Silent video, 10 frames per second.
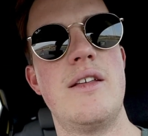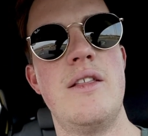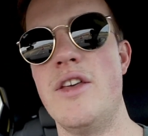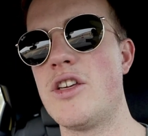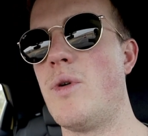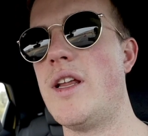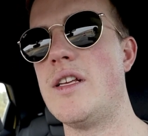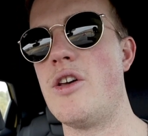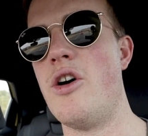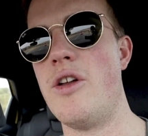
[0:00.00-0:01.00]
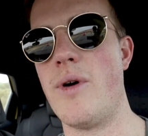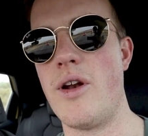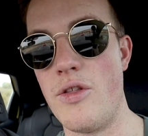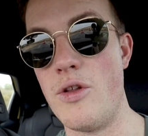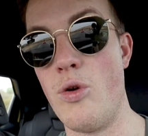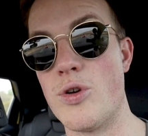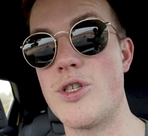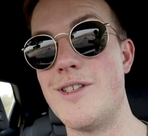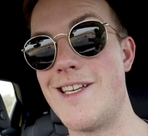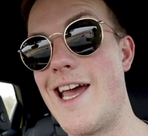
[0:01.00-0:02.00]
this one is the only one on the
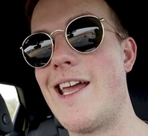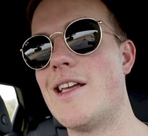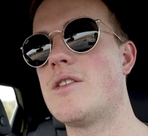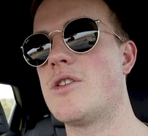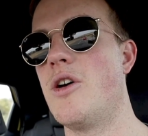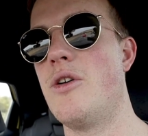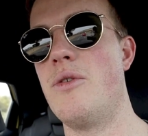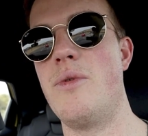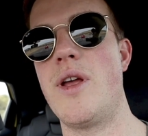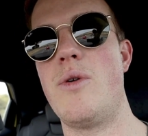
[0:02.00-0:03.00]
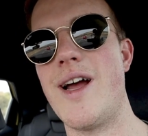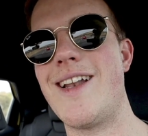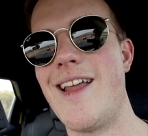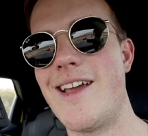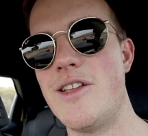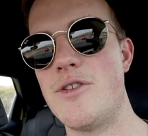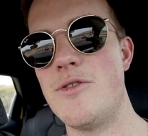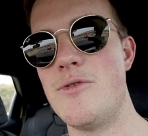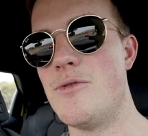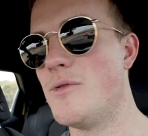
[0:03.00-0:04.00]
launch today. So we're quite lucky
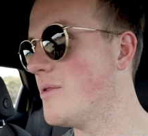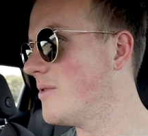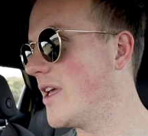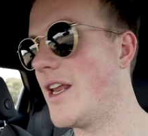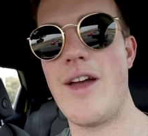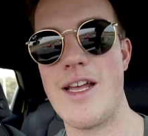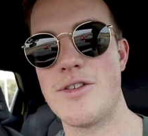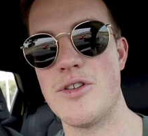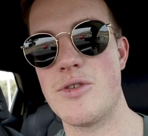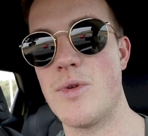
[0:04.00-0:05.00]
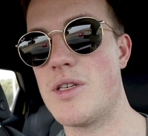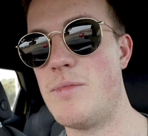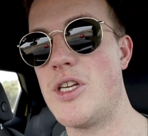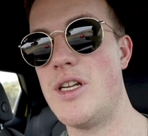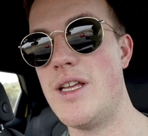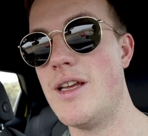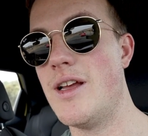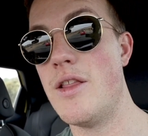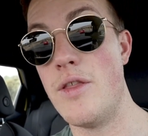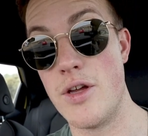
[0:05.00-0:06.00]
to get our hands on this one, especially
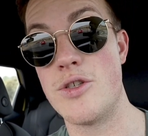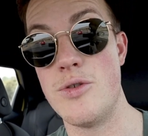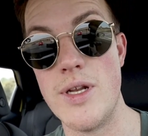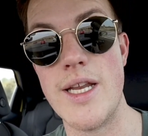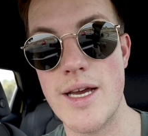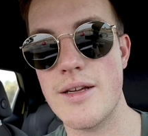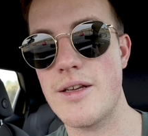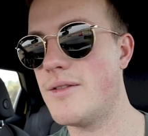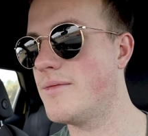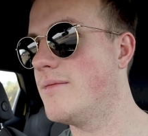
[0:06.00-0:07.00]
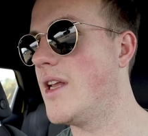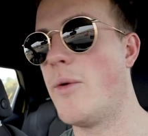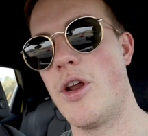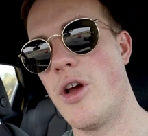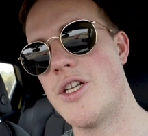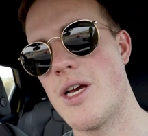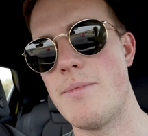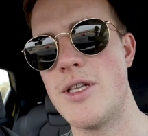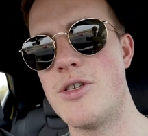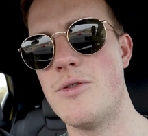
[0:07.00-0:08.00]
the 2 litre. Now we're going to go and
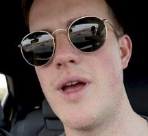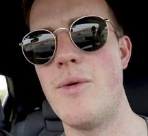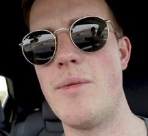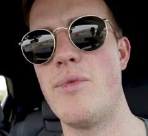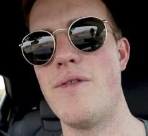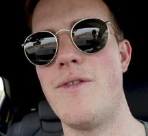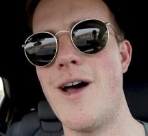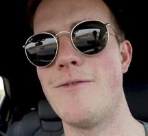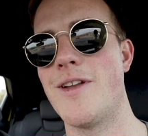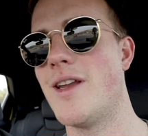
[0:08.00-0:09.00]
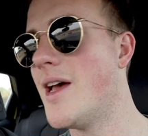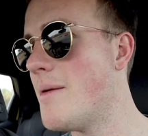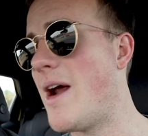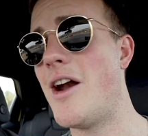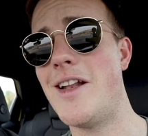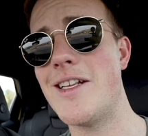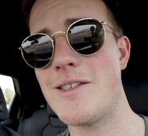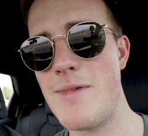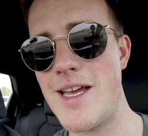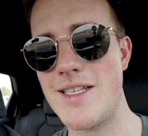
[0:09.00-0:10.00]
jump into a 1.5, and apparently it's
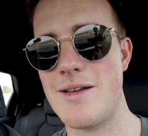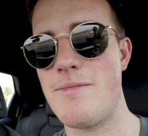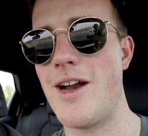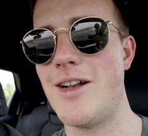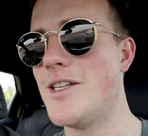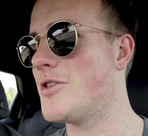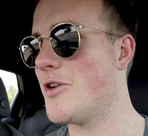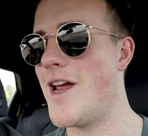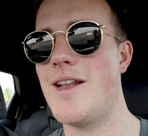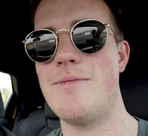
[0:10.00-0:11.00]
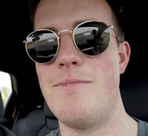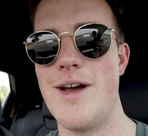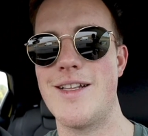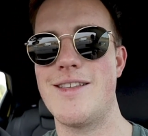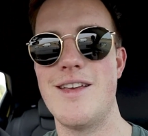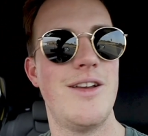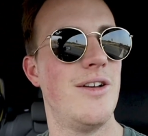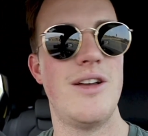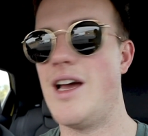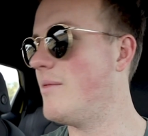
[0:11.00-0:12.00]
amazing, apparently it's great, but
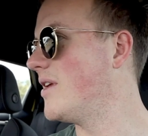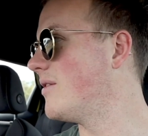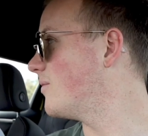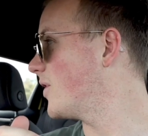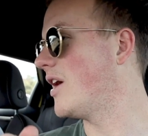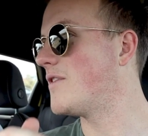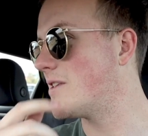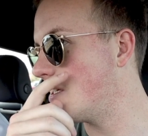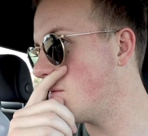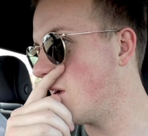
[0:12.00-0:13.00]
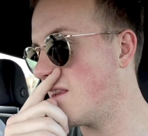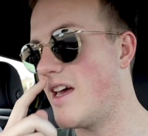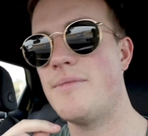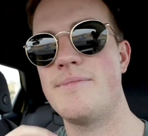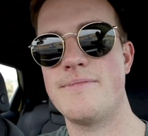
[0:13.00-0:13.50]
I mean, we're going to have to see about that.